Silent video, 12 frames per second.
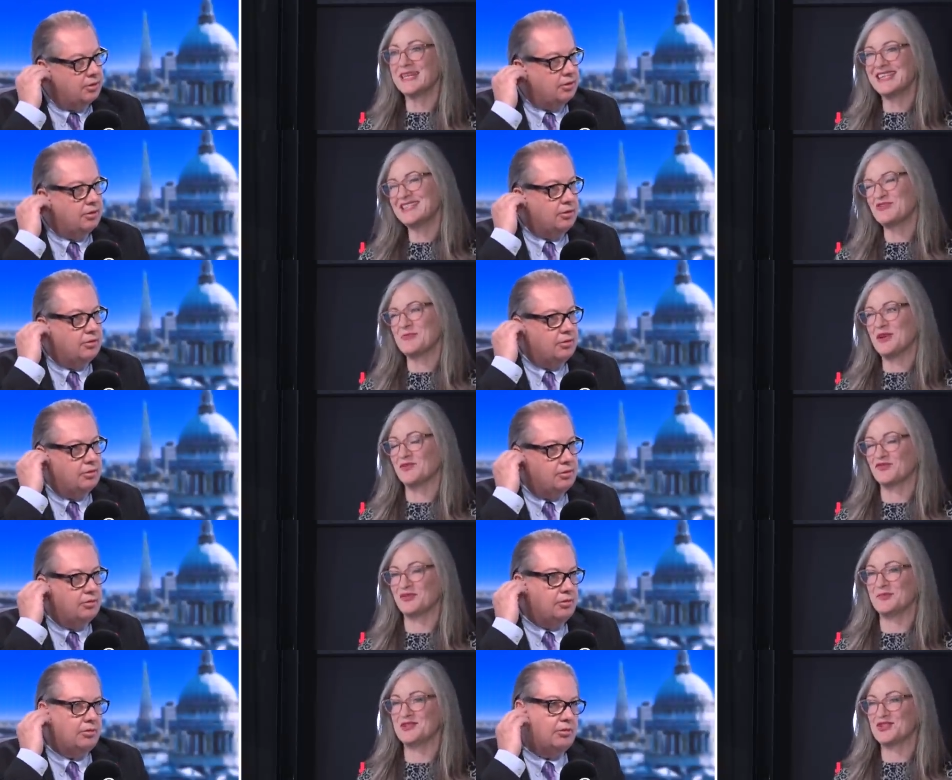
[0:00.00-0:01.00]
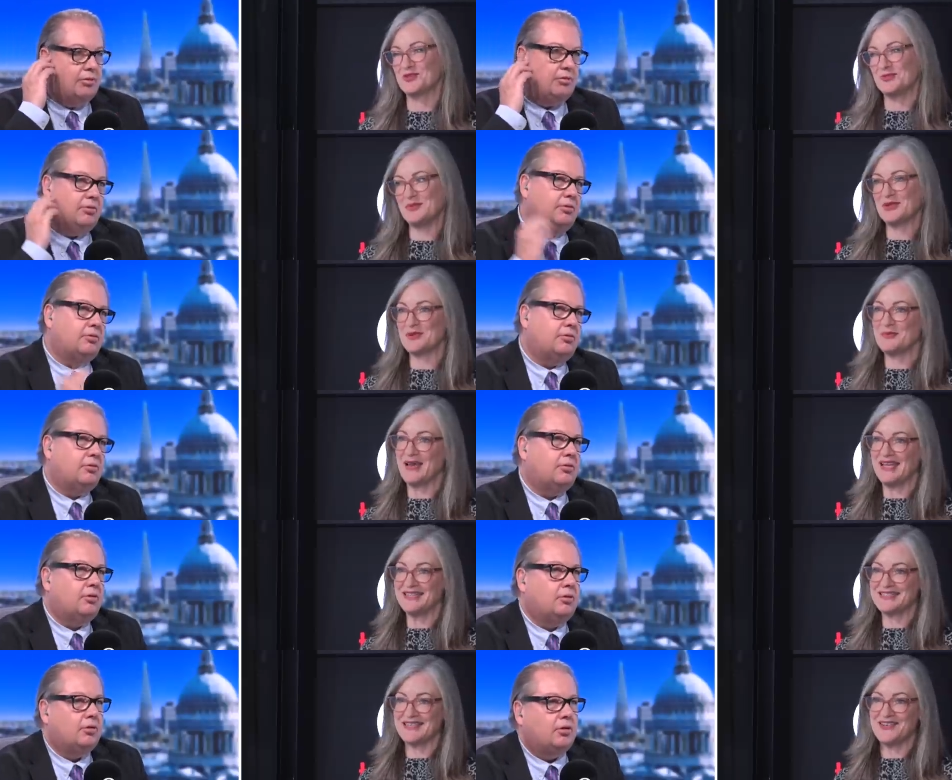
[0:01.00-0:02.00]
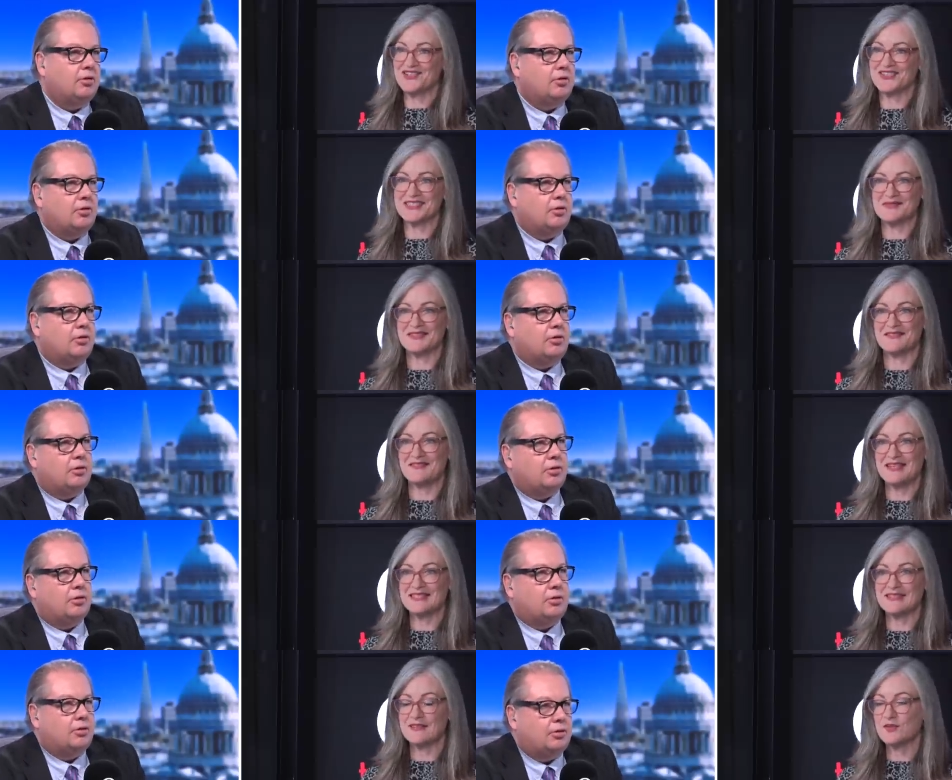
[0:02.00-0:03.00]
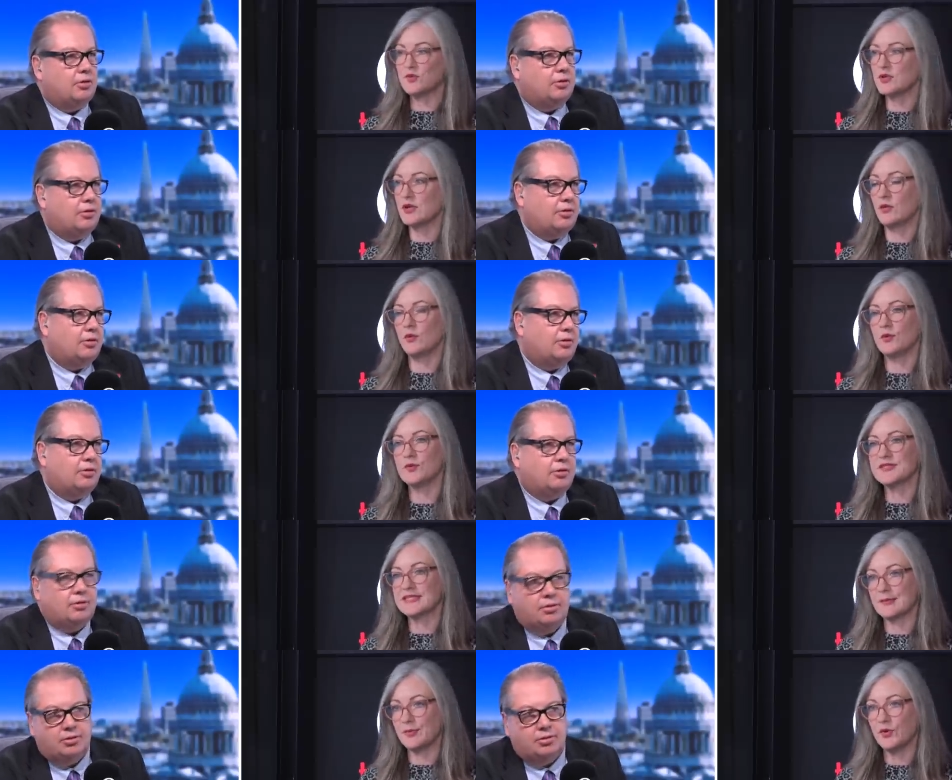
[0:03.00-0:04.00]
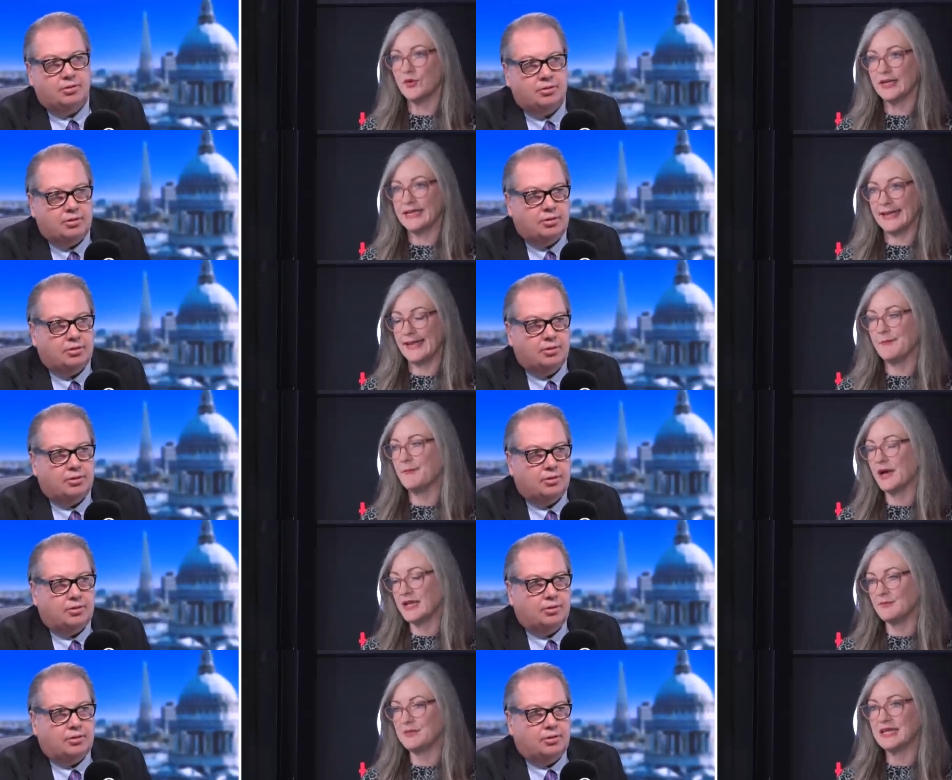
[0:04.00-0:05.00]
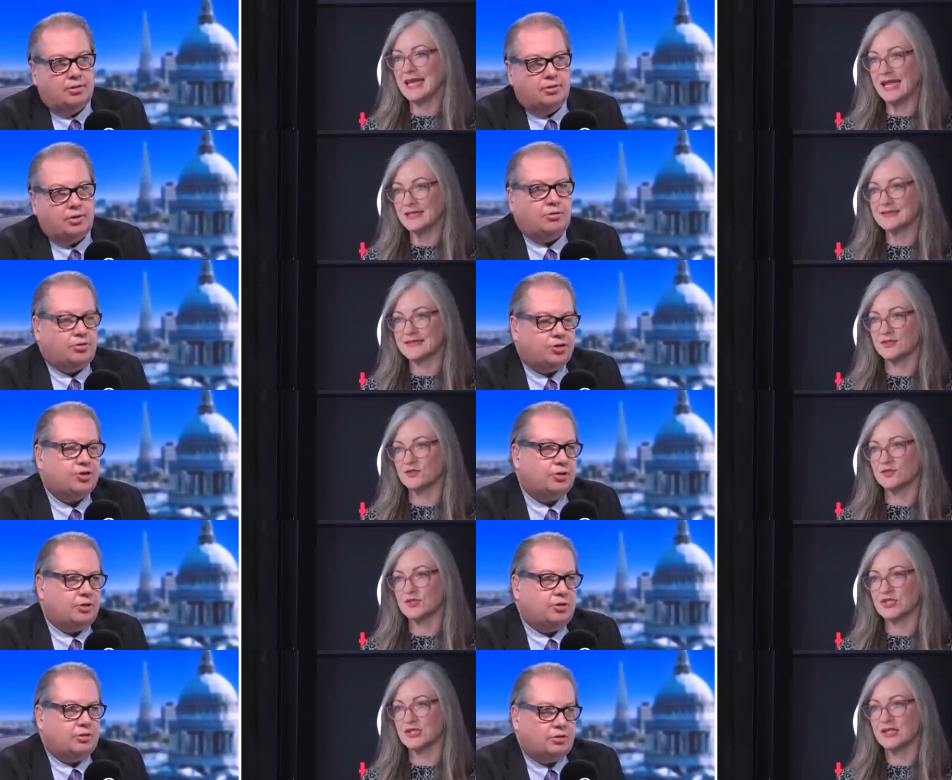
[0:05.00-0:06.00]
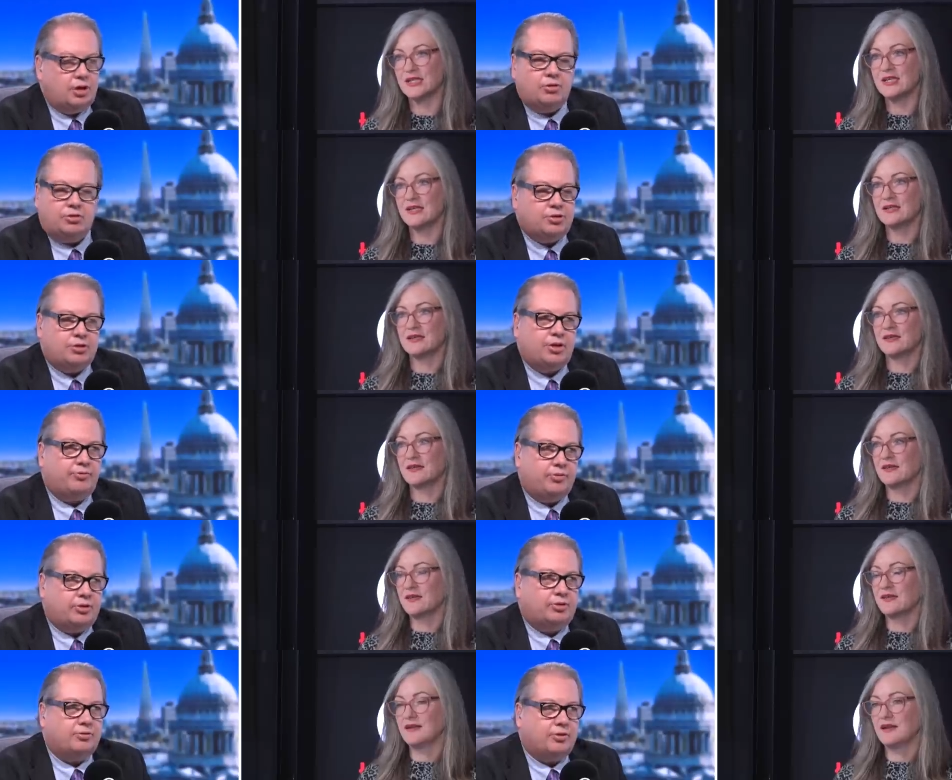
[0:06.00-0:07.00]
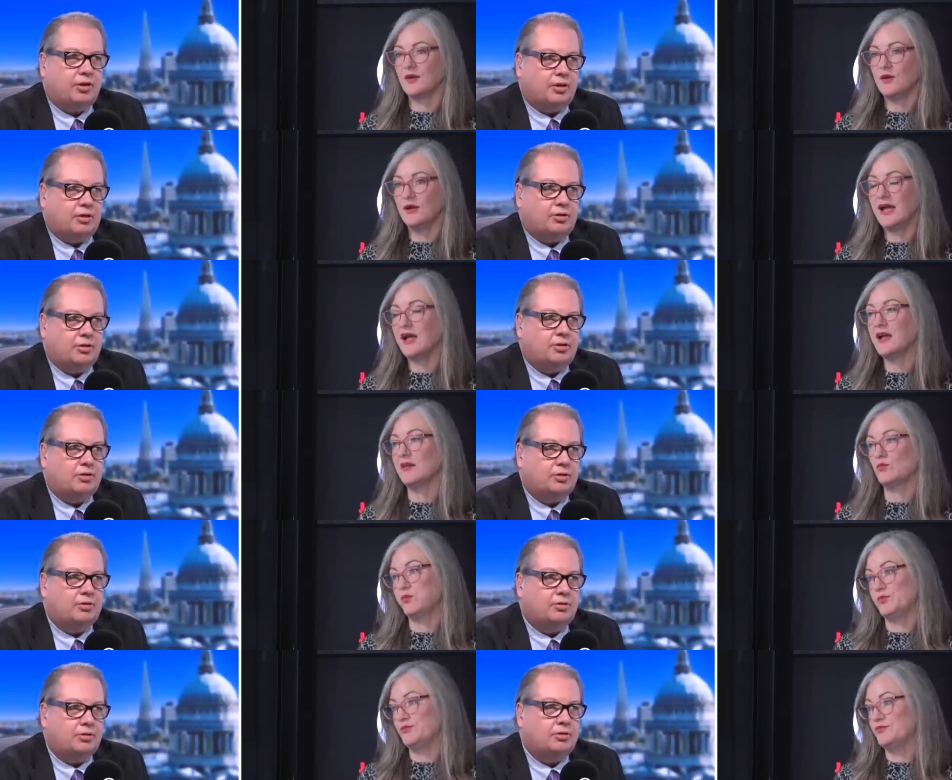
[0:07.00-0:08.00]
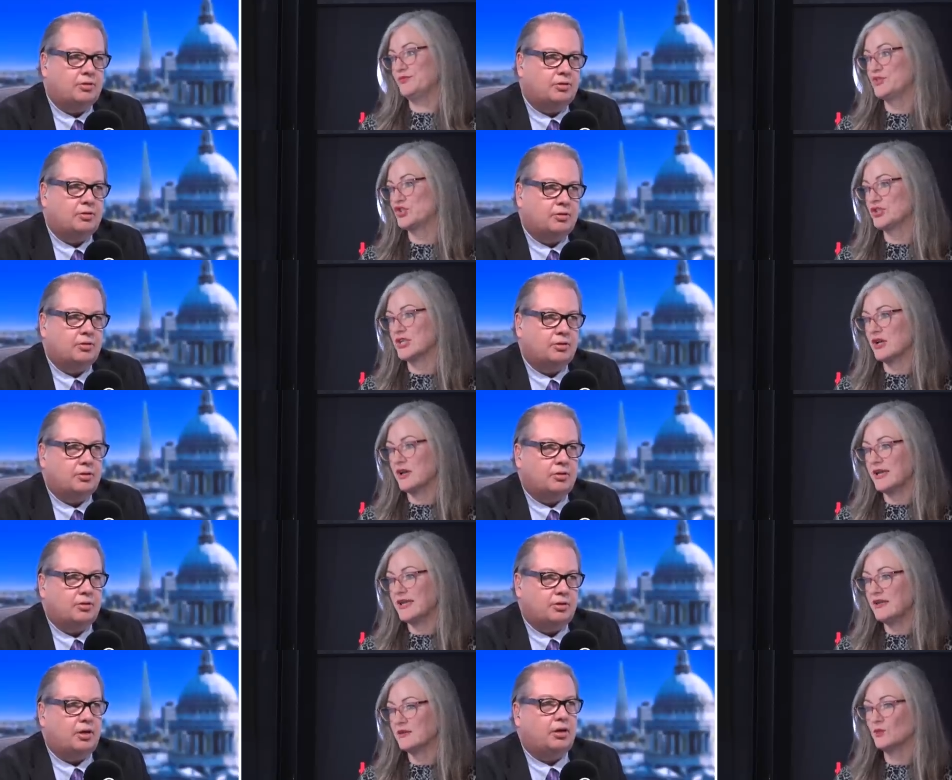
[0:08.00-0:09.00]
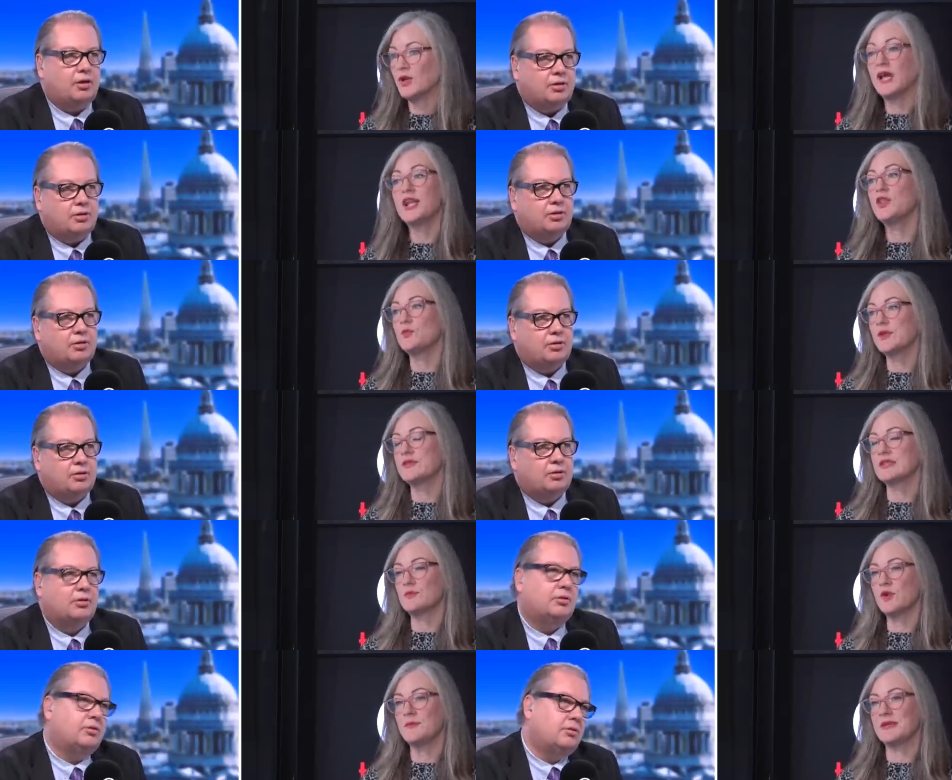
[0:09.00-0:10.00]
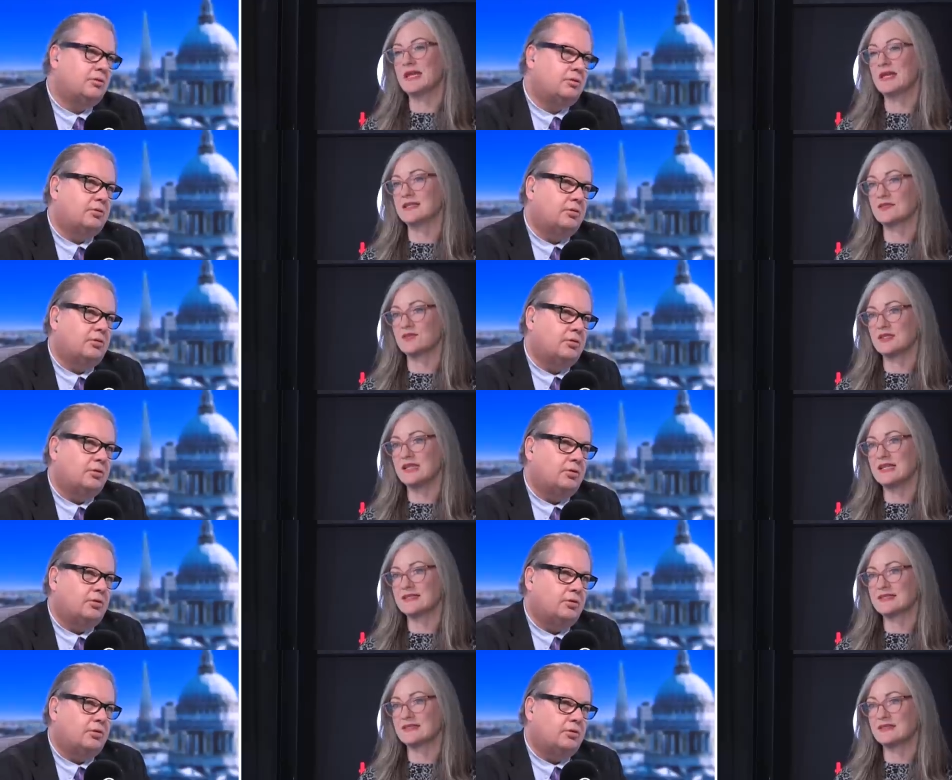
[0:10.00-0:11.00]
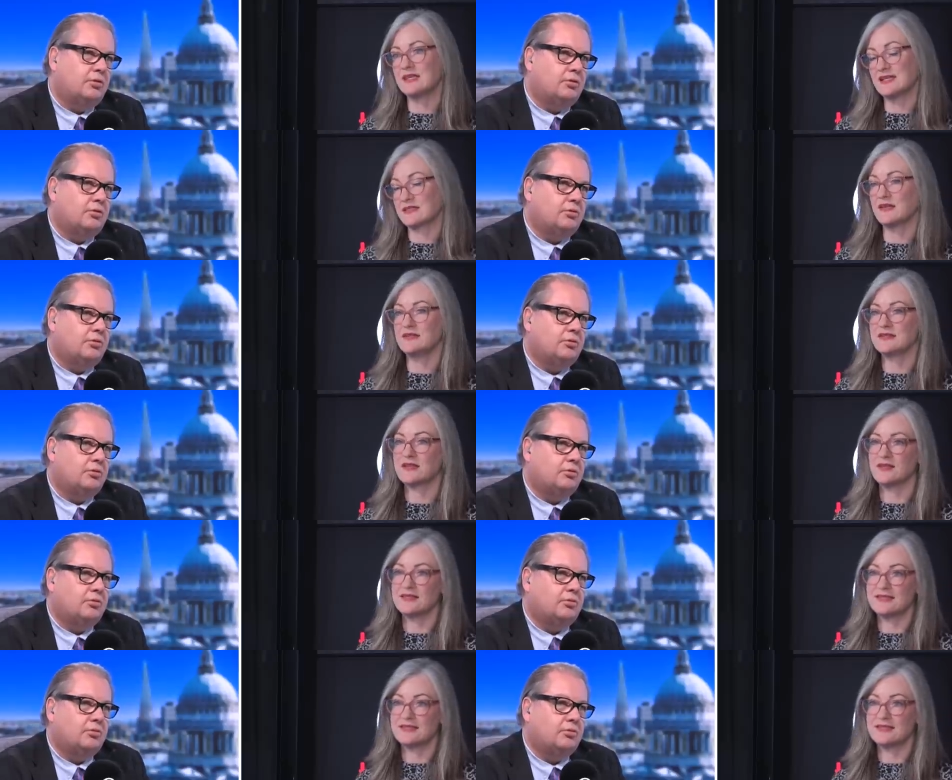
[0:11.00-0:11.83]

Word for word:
Speaker 1: kids are a bit old for it, but should we book a panto? Should I take them to the theatre? And I thought, well, what's the point? It might be cancelled. No, you should.
Speaker 2: No, you should definitely do that
Speaker 1: should I? Yeah. Well, I know the one thing that won't be cancelled, and that's that's going to go and